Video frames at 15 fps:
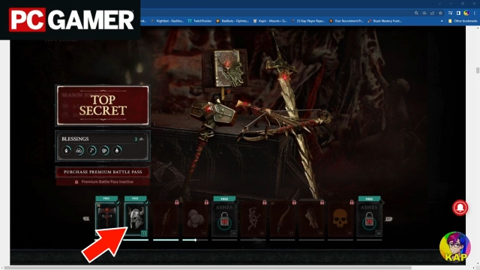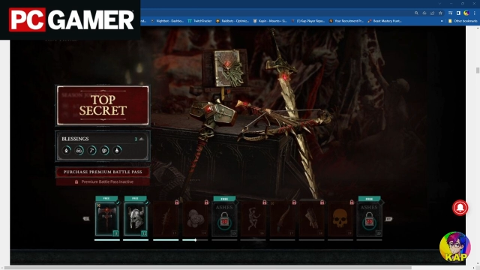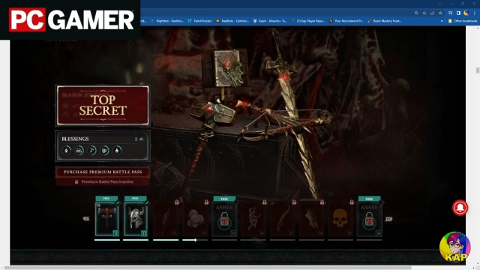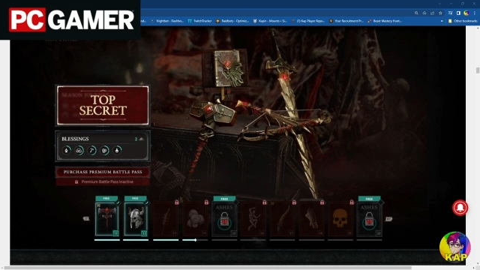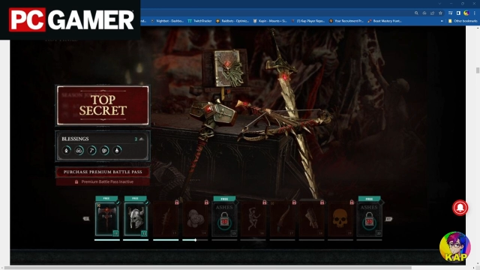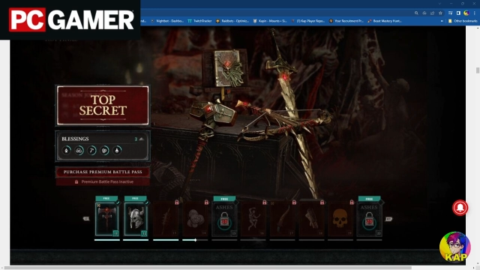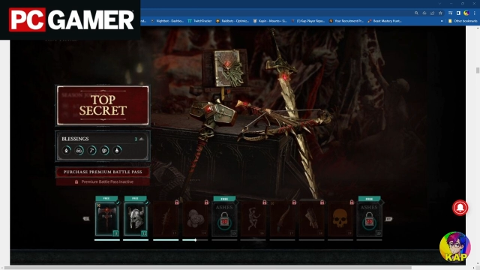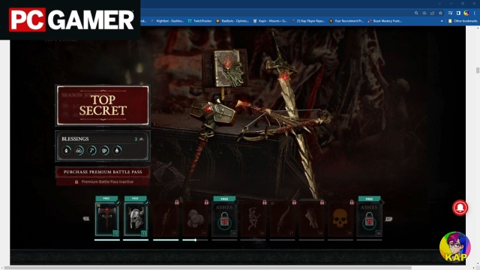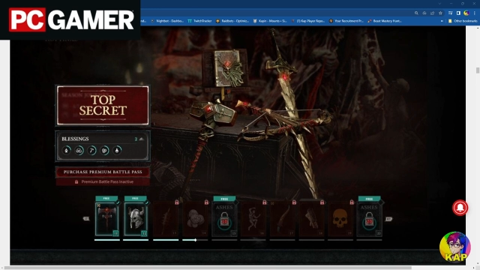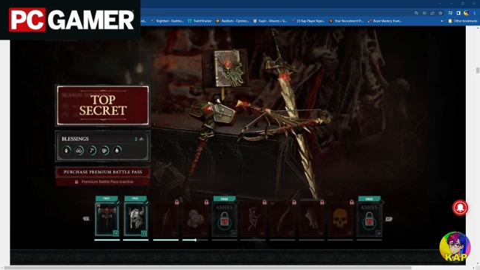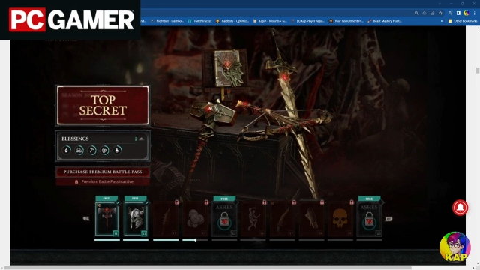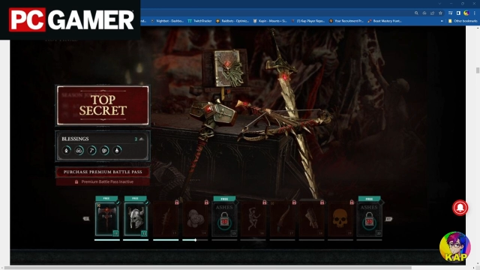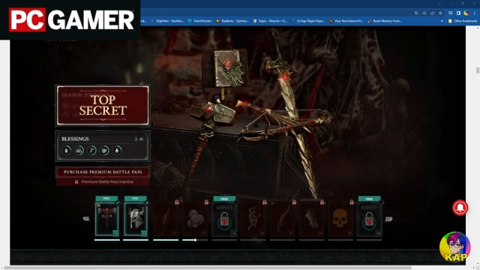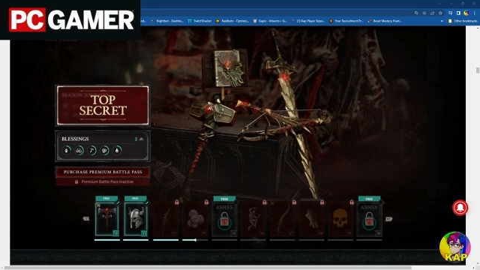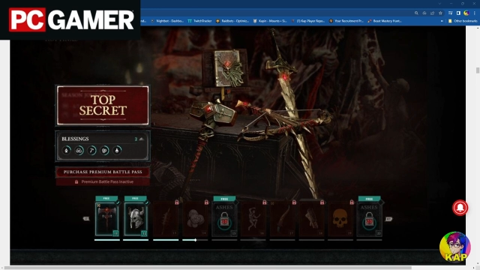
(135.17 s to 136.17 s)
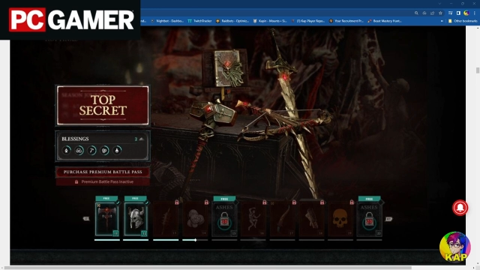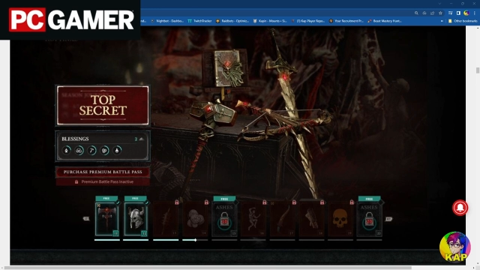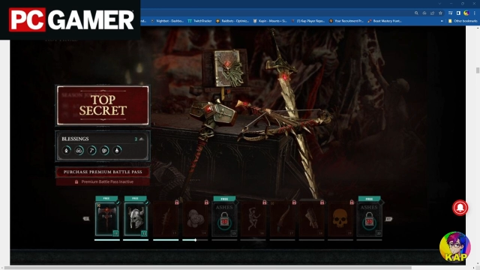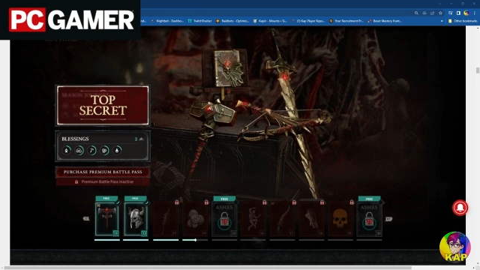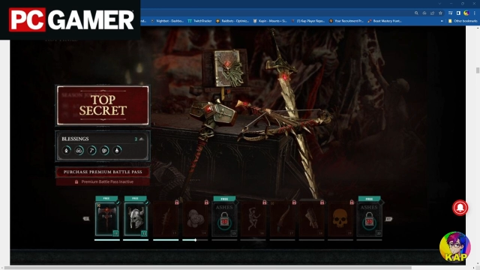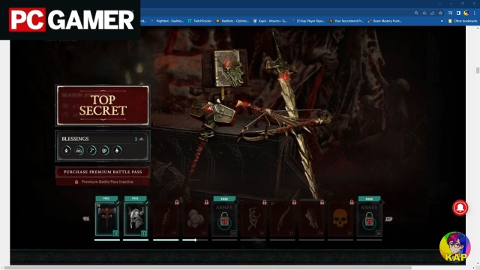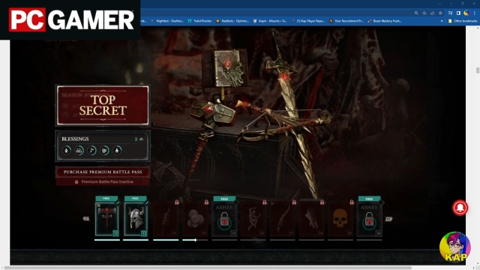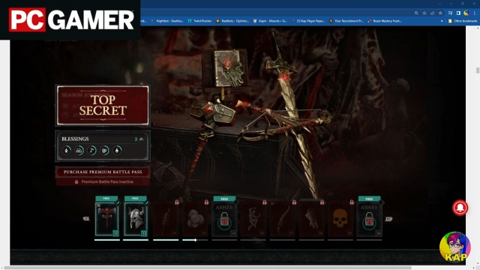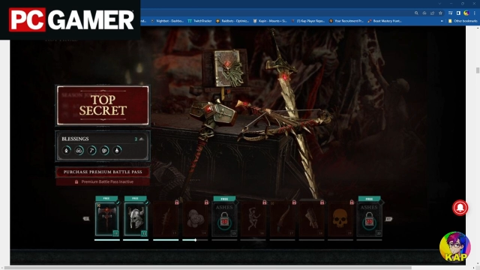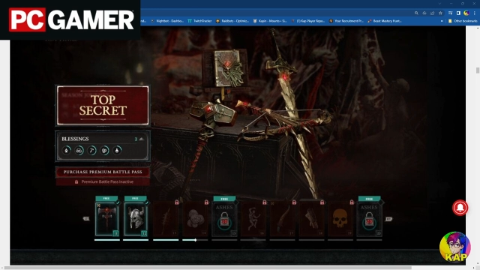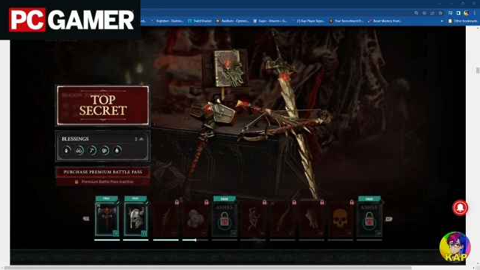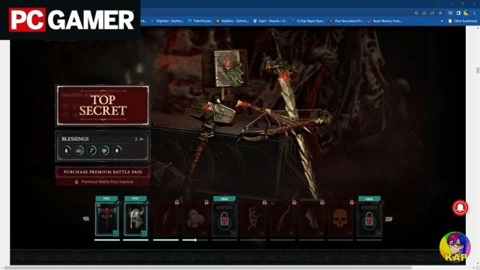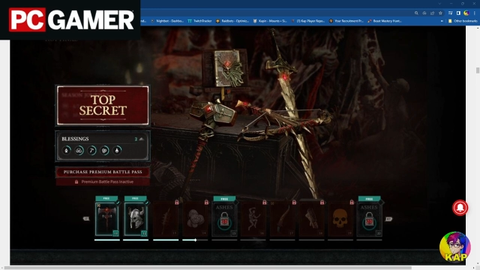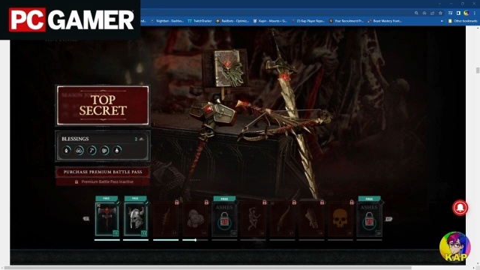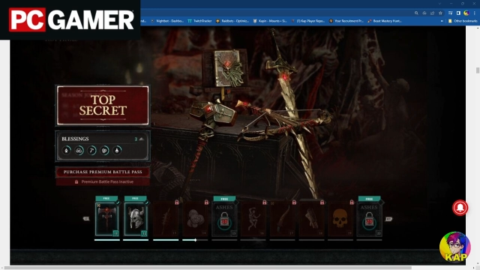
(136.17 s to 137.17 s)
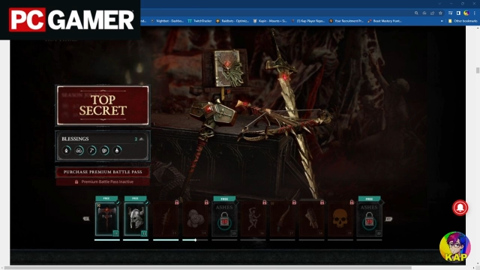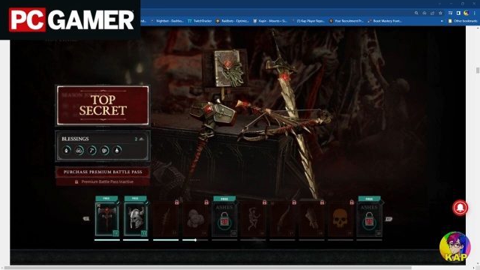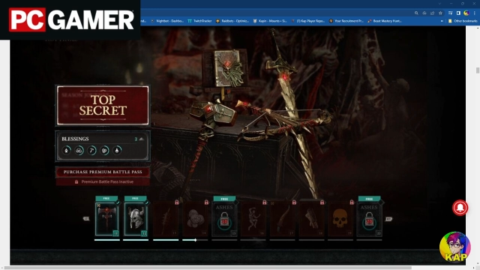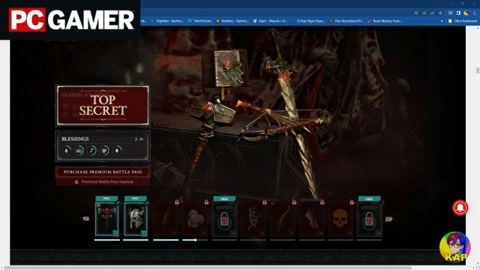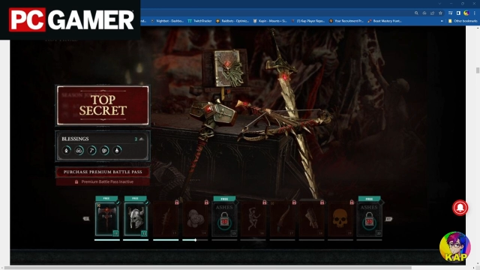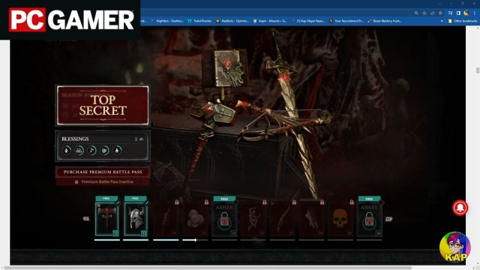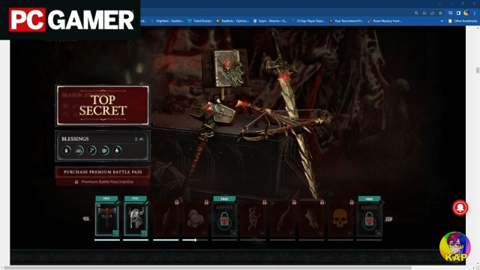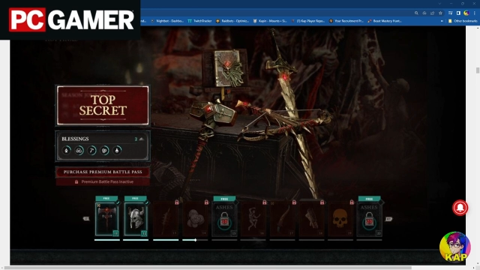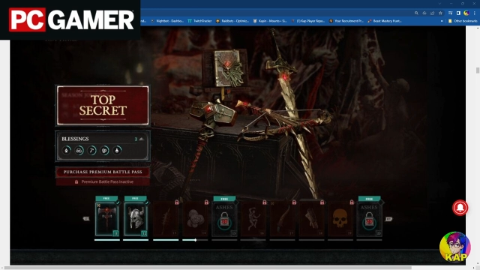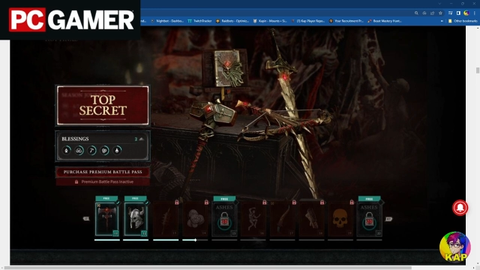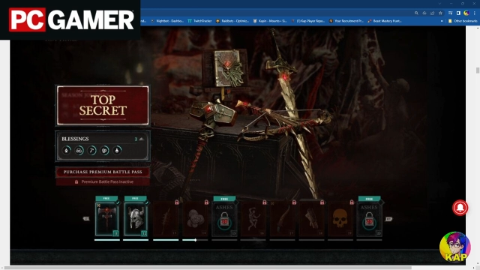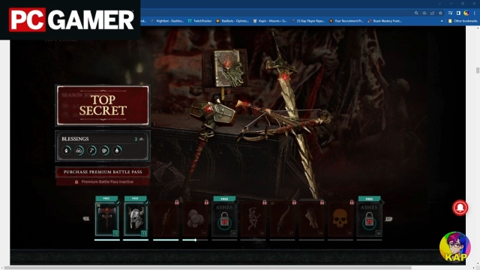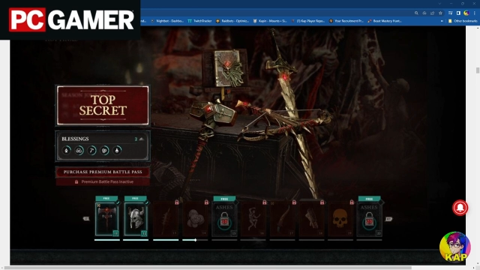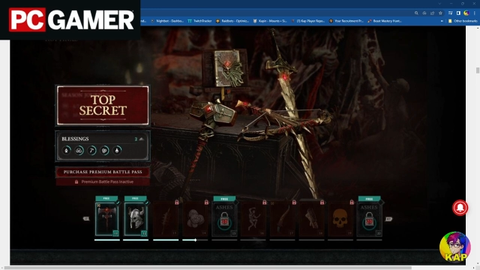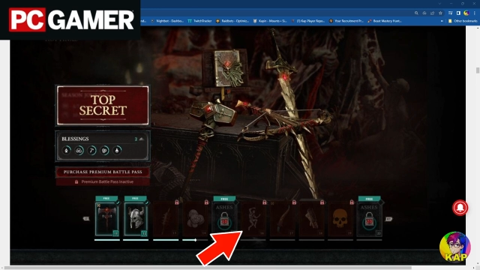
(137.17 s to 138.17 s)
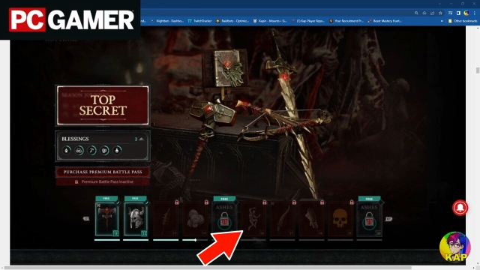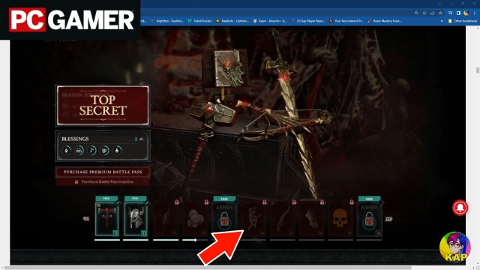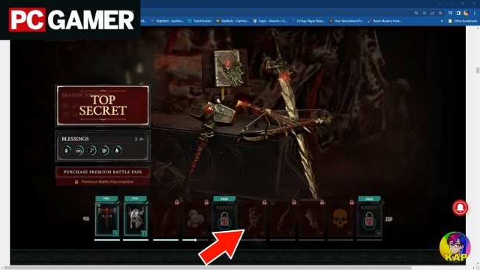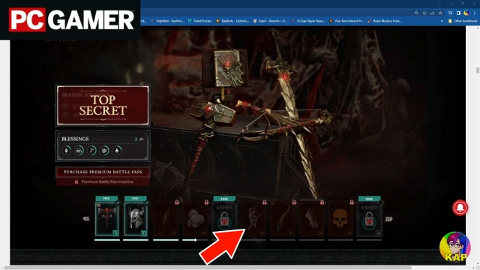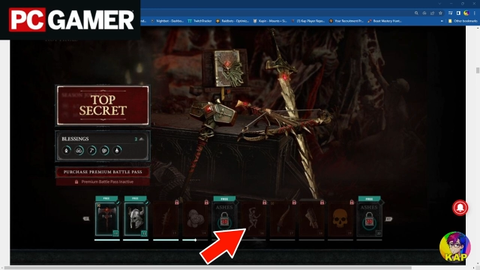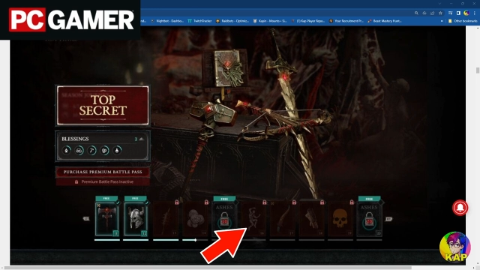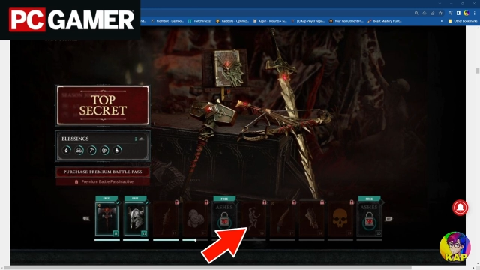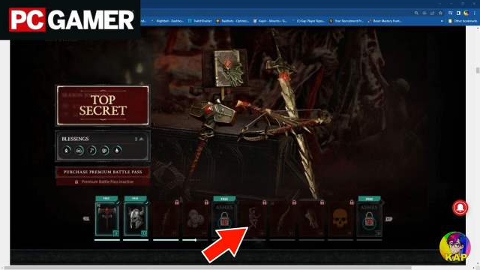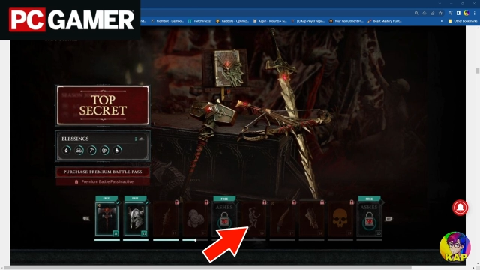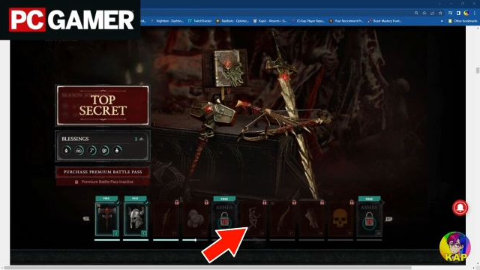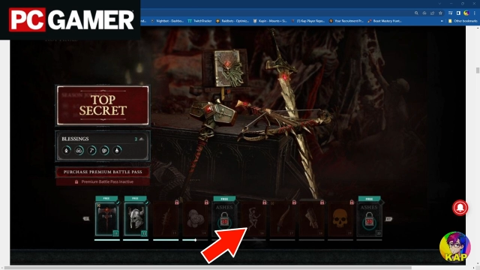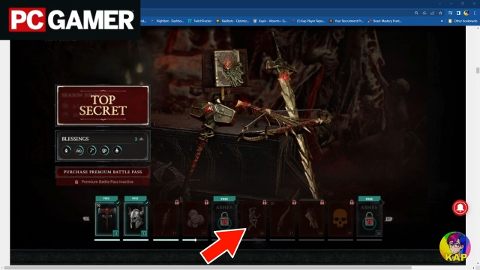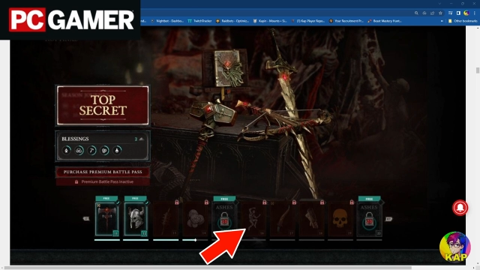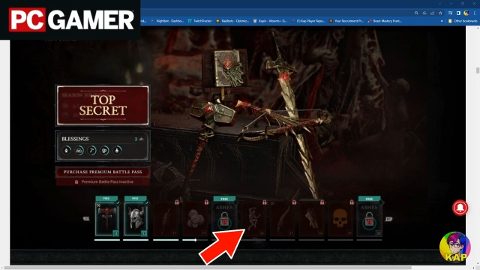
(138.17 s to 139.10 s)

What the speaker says: Nobody's mouth can be seen.